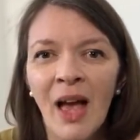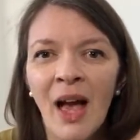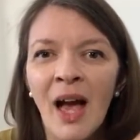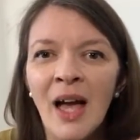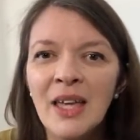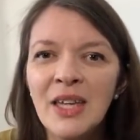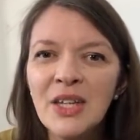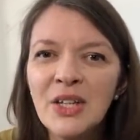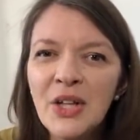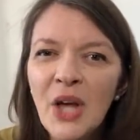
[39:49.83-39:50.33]

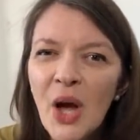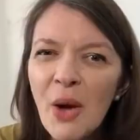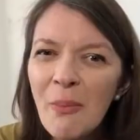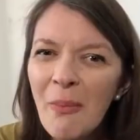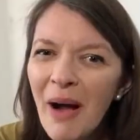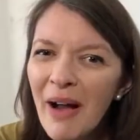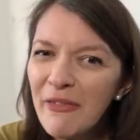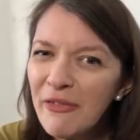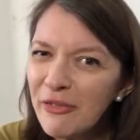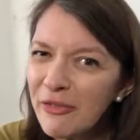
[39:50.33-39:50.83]
You know,
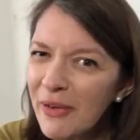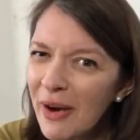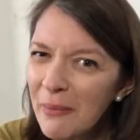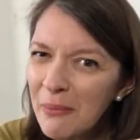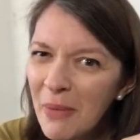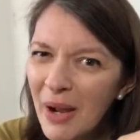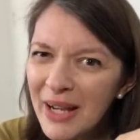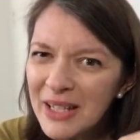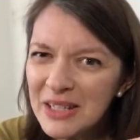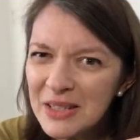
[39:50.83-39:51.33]

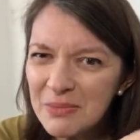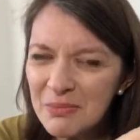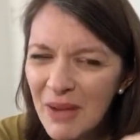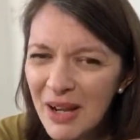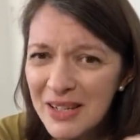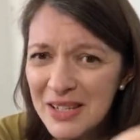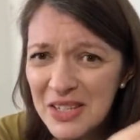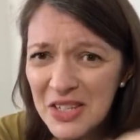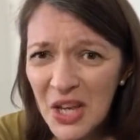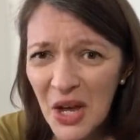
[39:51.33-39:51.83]

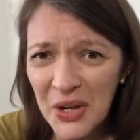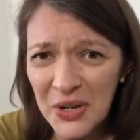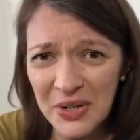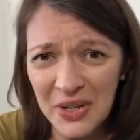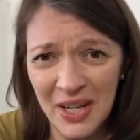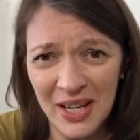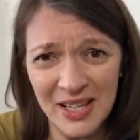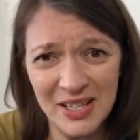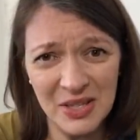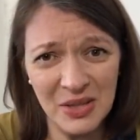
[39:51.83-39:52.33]
my son
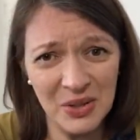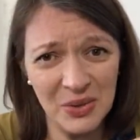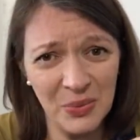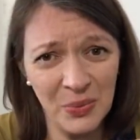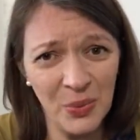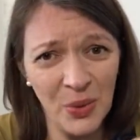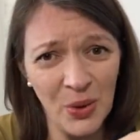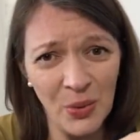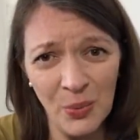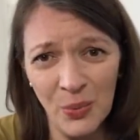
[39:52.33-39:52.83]
has
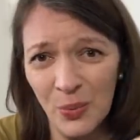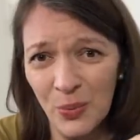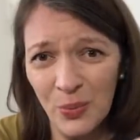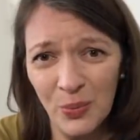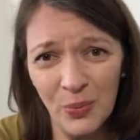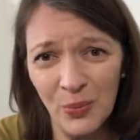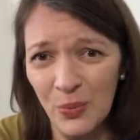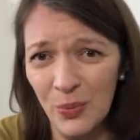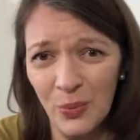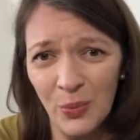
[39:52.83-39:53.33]

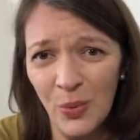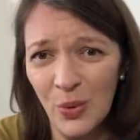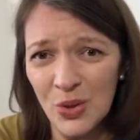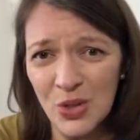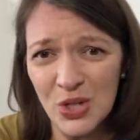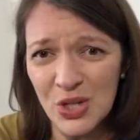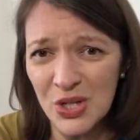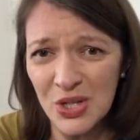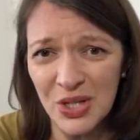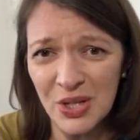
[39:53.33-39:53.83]

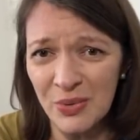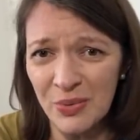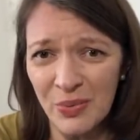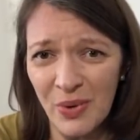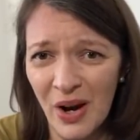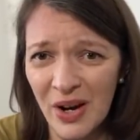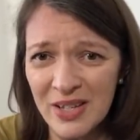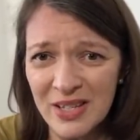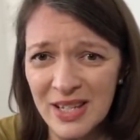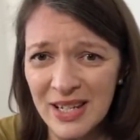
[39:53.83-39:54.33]
watches the
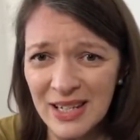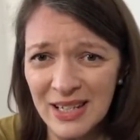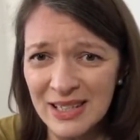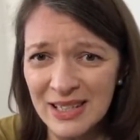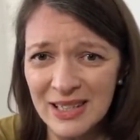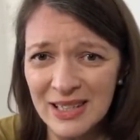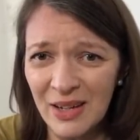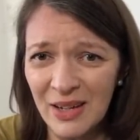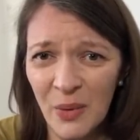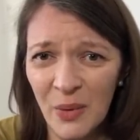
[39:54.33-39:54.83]
Rising
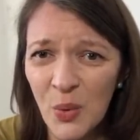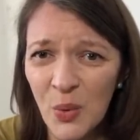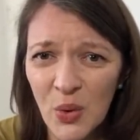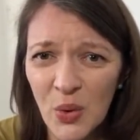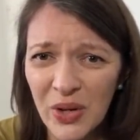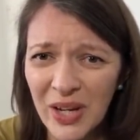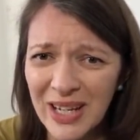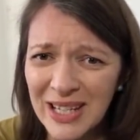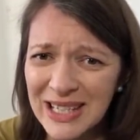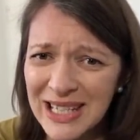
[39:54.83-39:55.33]

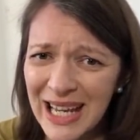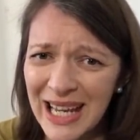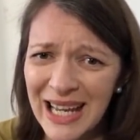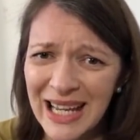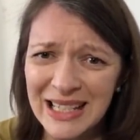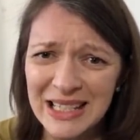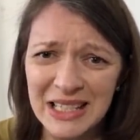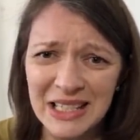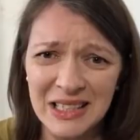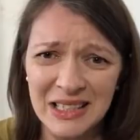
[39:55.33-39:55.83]
Walking
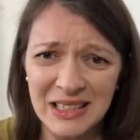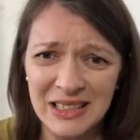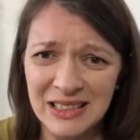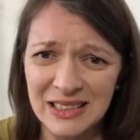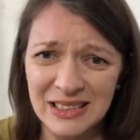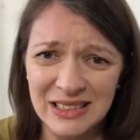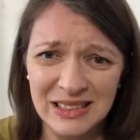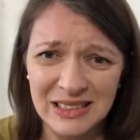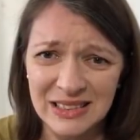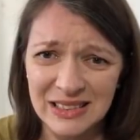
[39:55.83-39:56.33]
Dead.
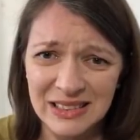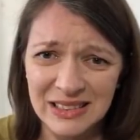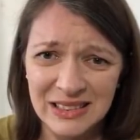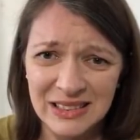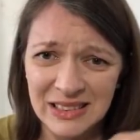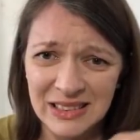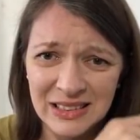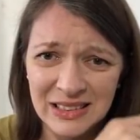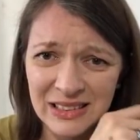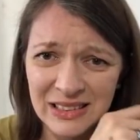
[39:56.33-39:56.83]
Ah,
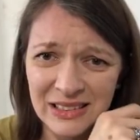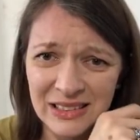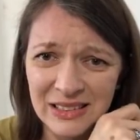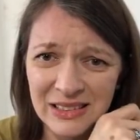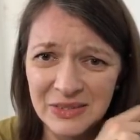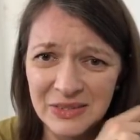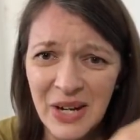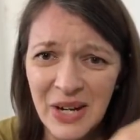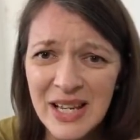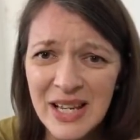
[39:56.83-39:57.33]
no,
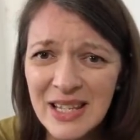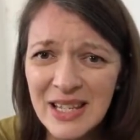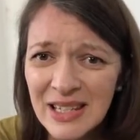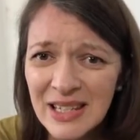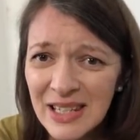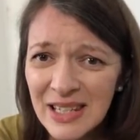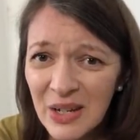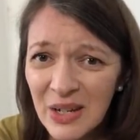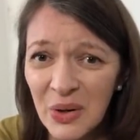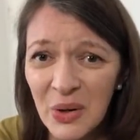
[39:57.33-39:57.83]
Raising
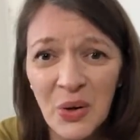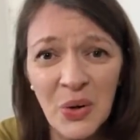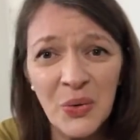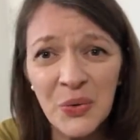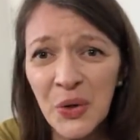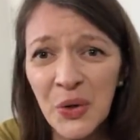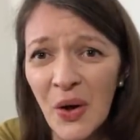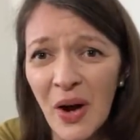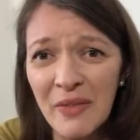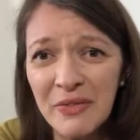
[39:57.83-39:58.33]
Dion. Oh
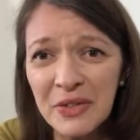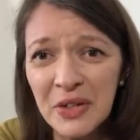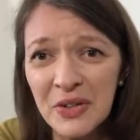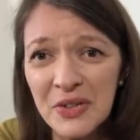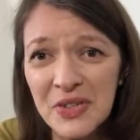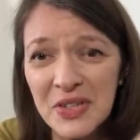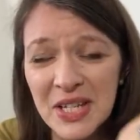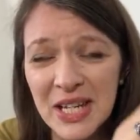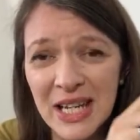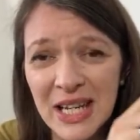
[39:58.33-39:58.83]
no, I've
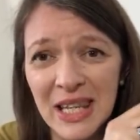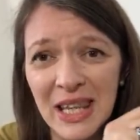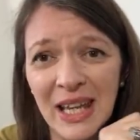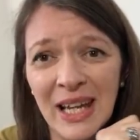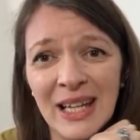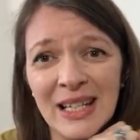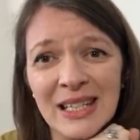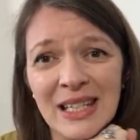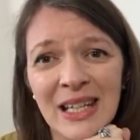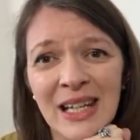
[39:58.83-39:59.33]
not seen
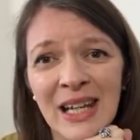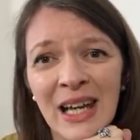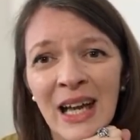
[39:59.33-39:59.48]
that.